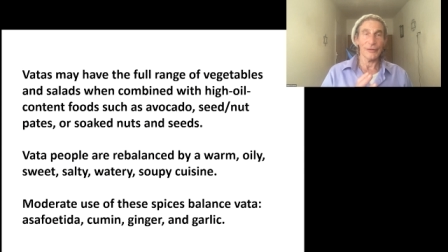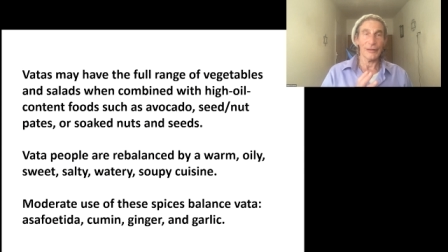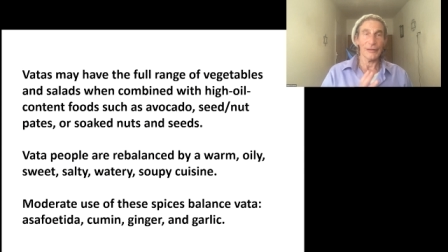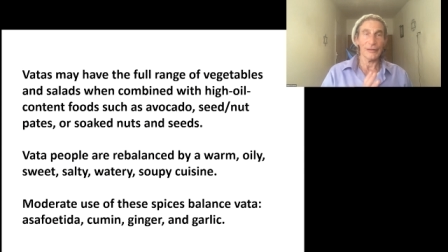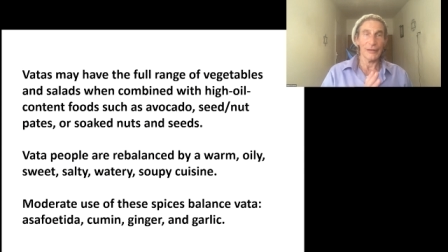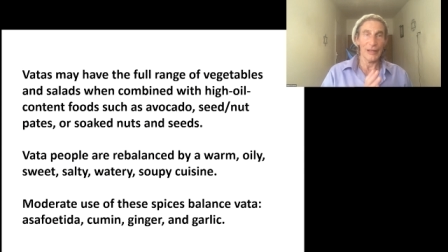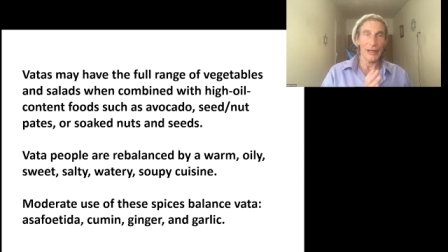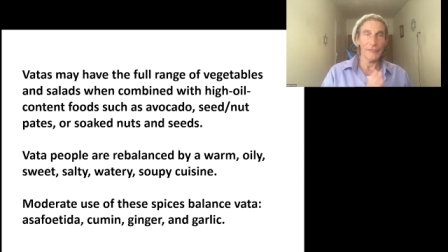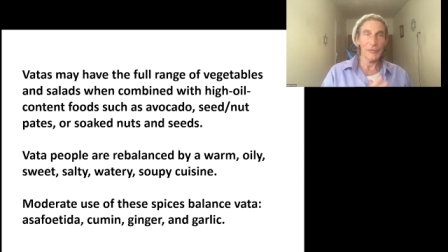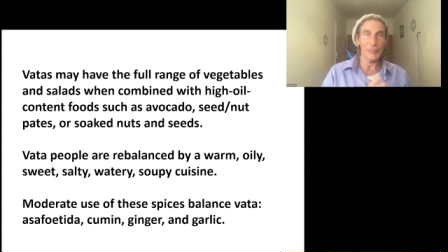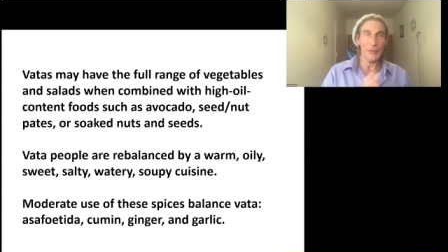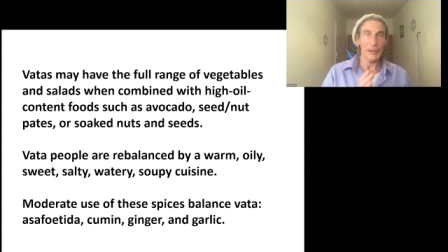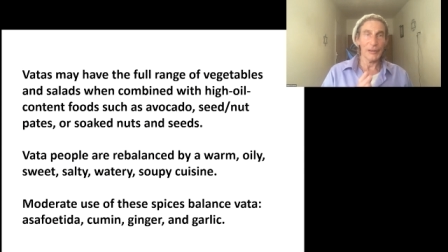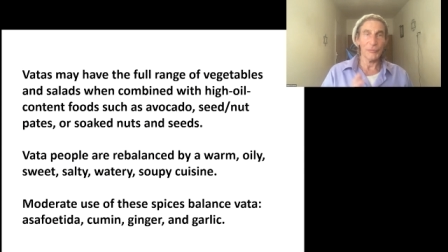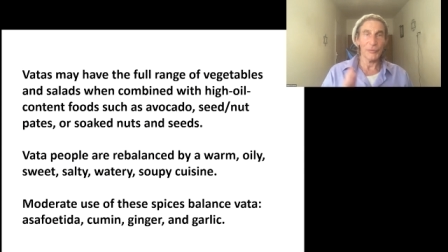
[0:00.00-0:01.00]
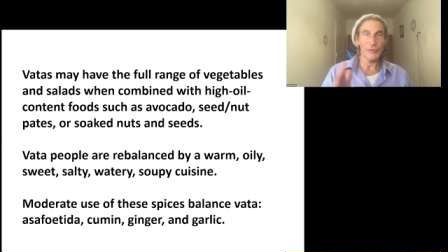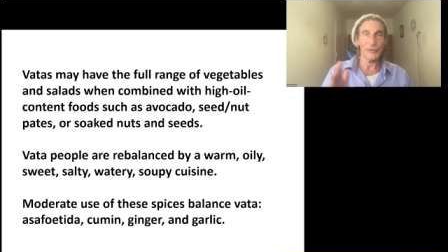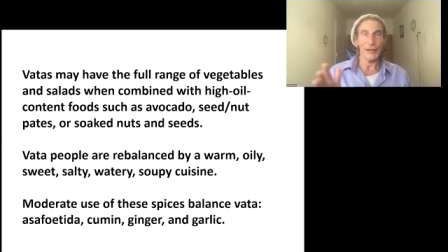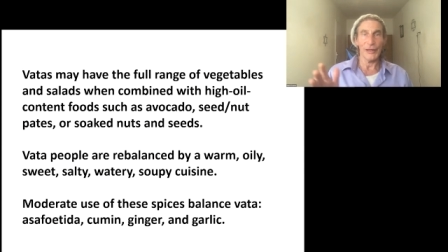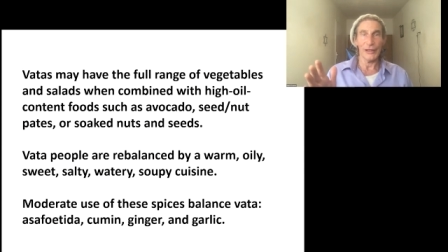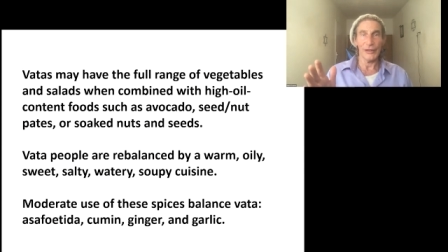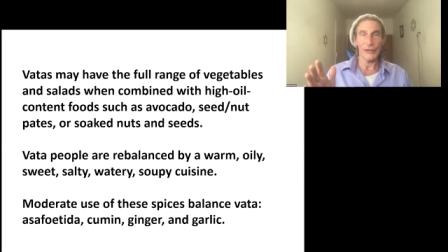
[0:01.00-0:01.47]
and everybody with
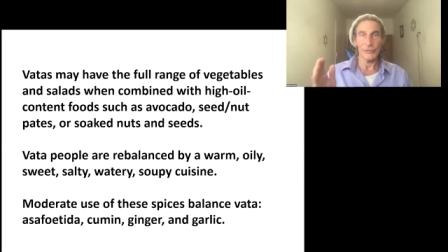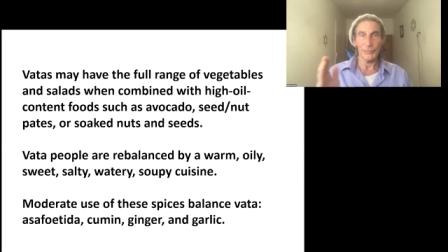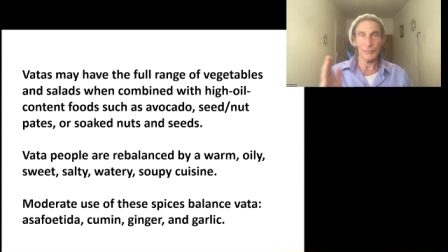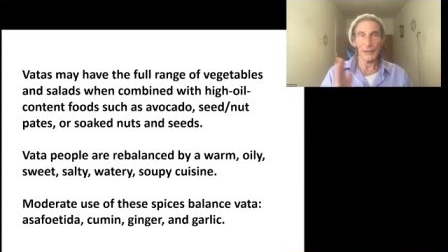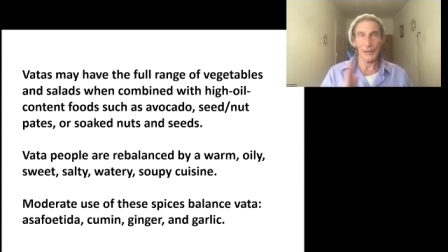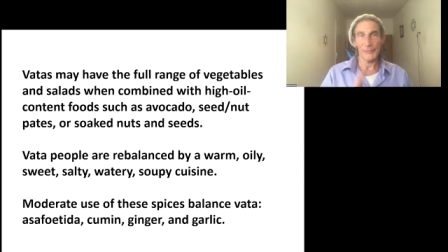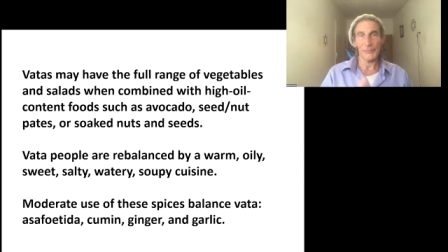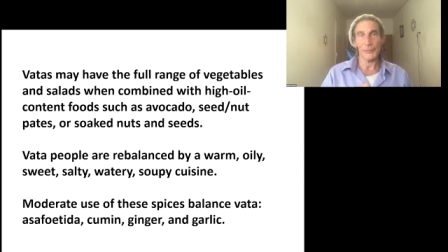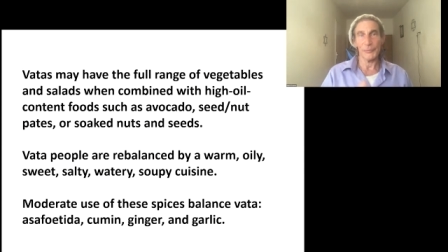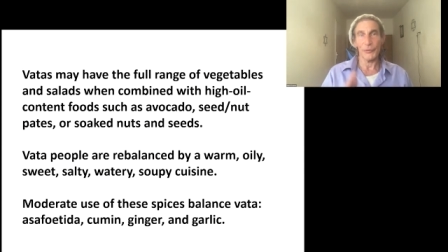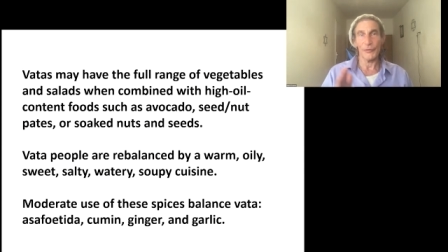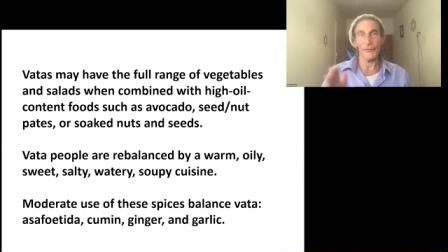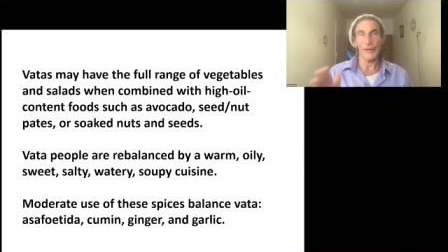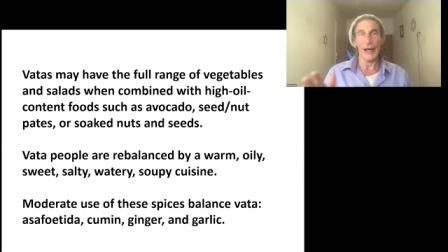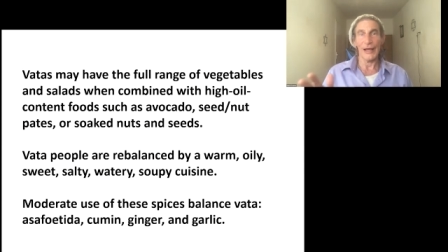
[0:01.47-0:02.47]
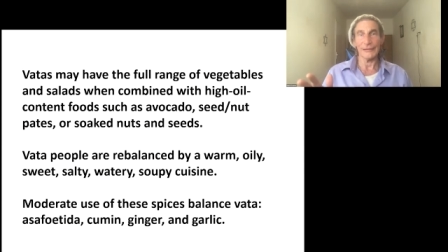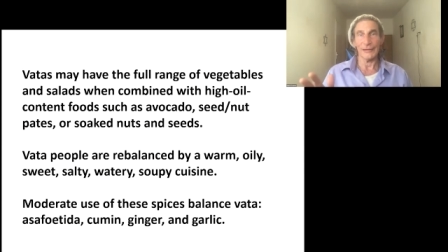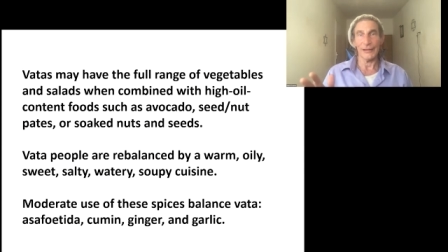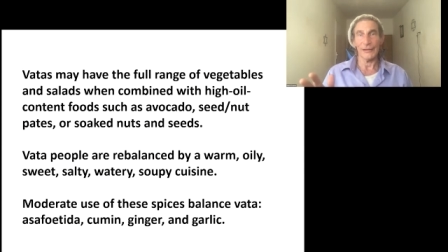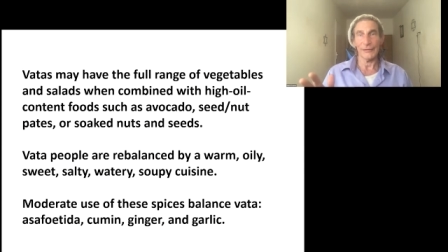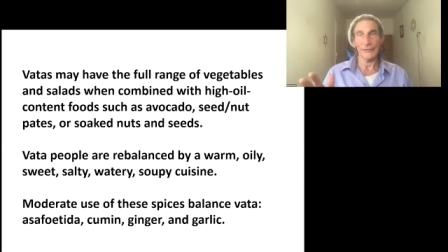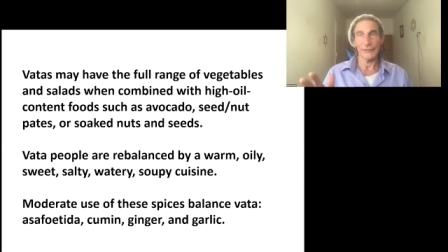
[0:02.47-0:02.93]
age becomes more
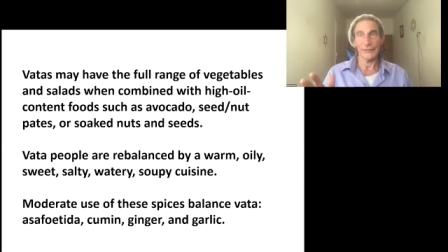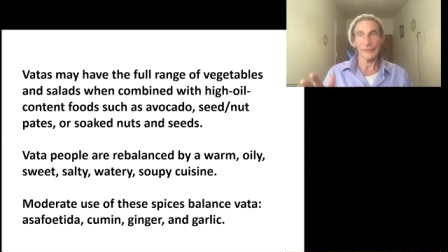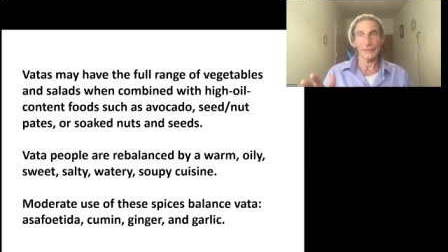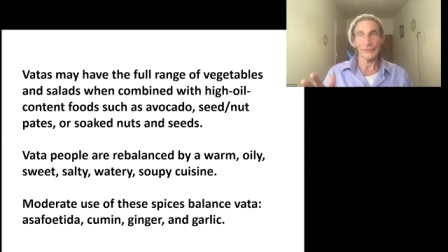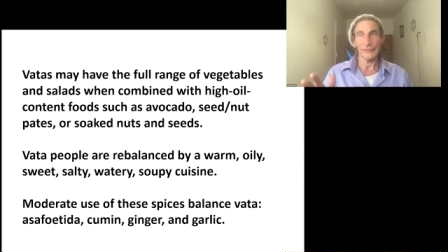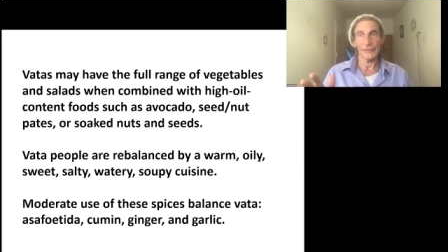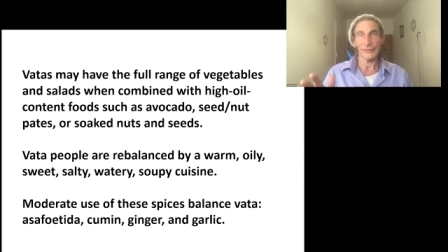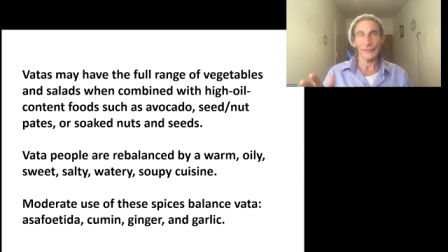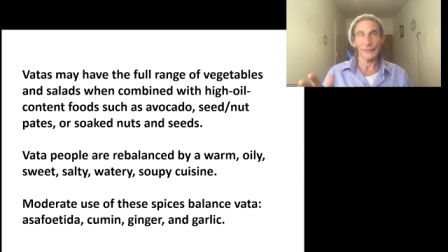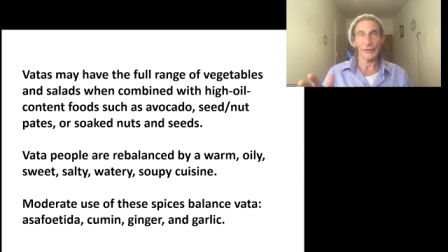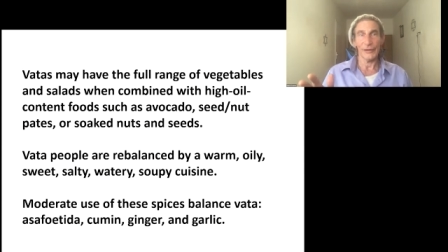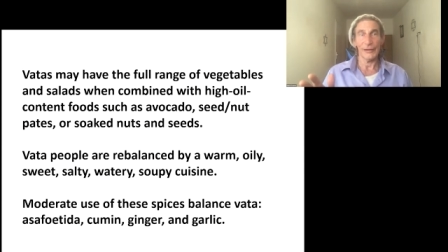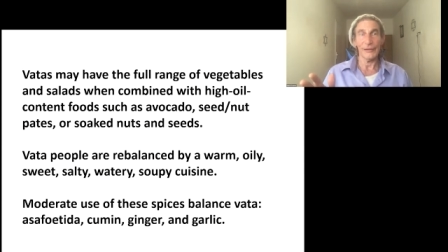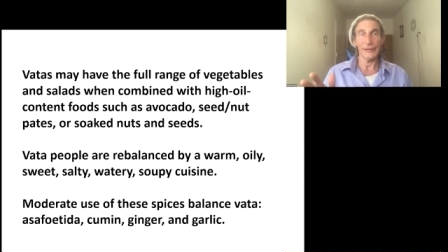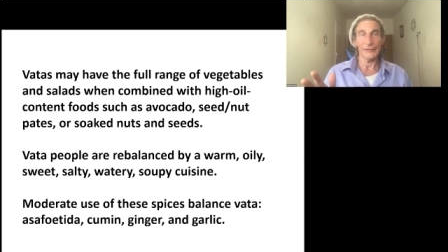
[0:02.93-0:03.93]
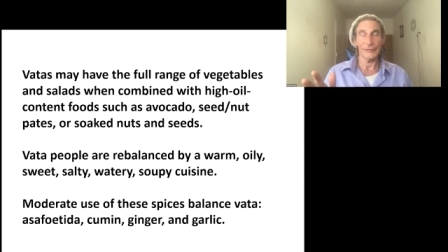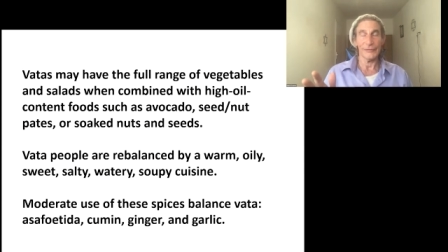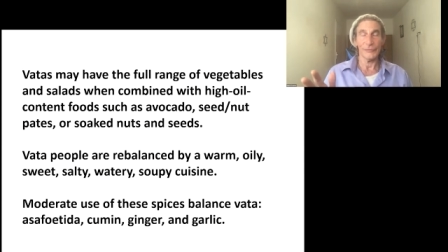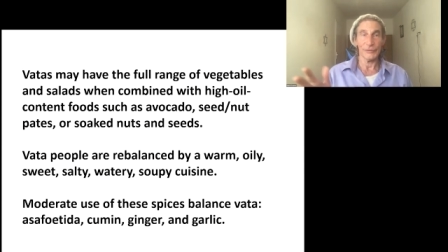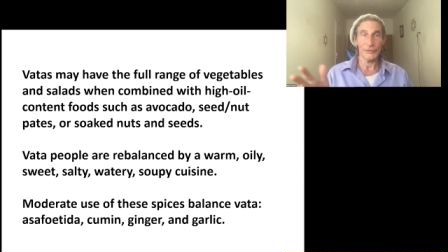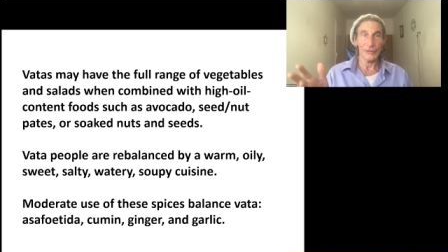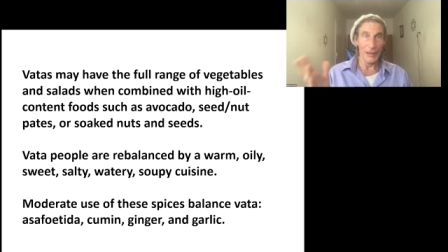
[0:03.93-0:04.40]
Vata, okay,
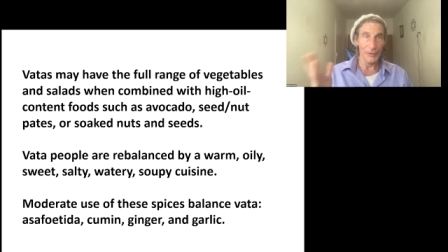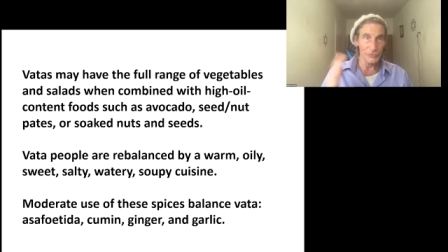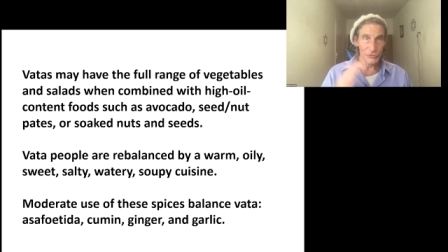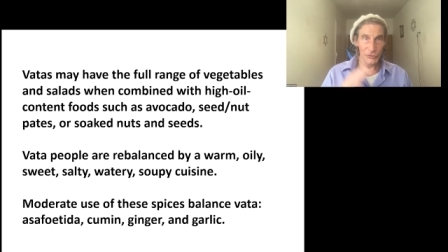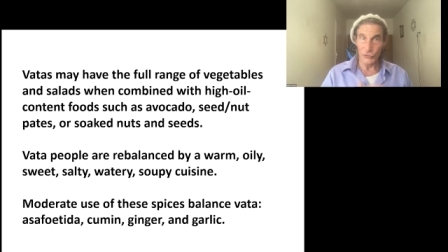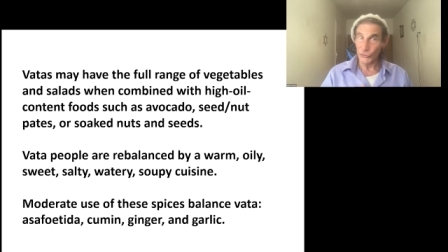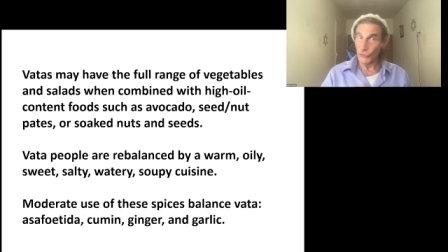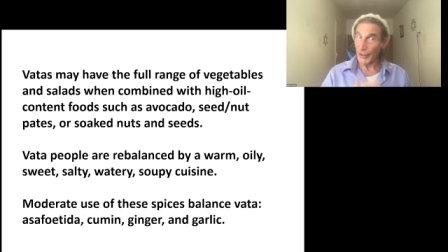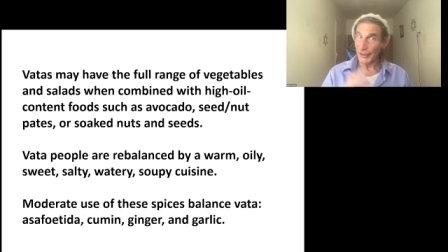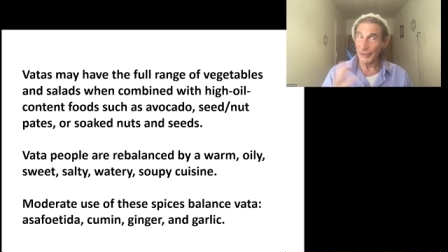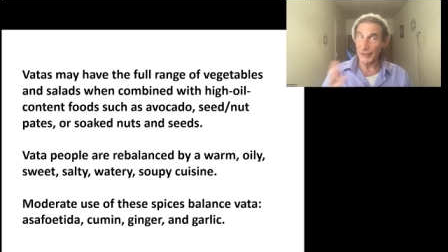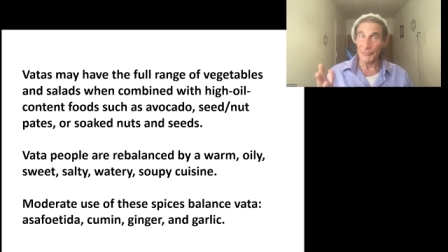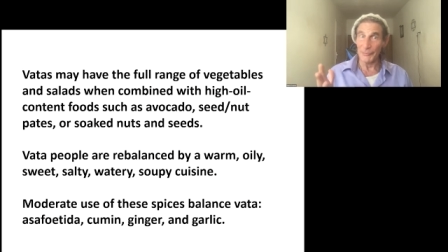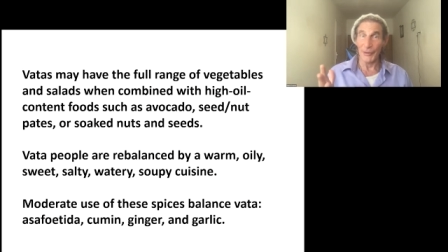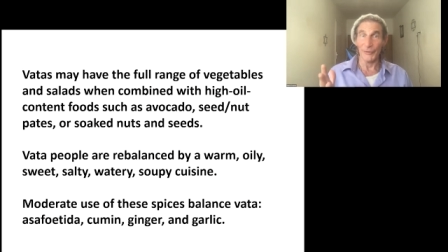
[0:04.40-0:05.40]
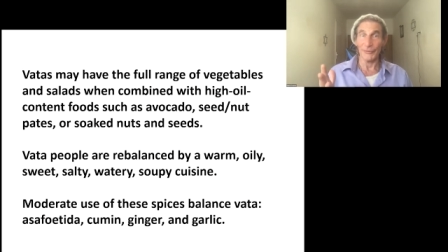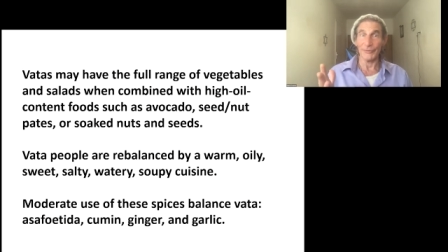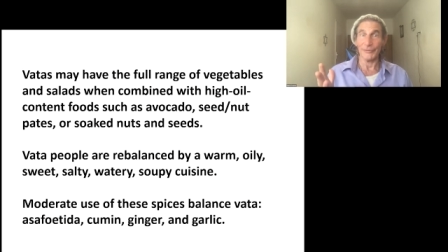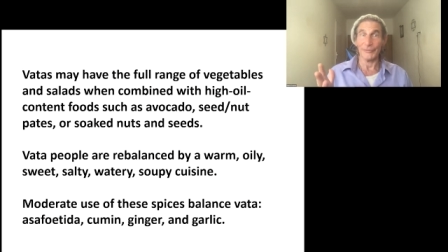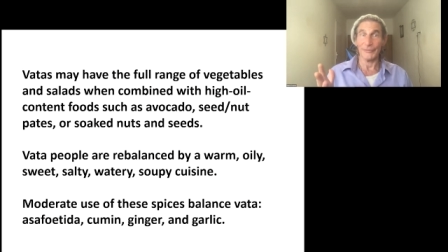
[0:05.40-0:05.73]
which I was just talking about,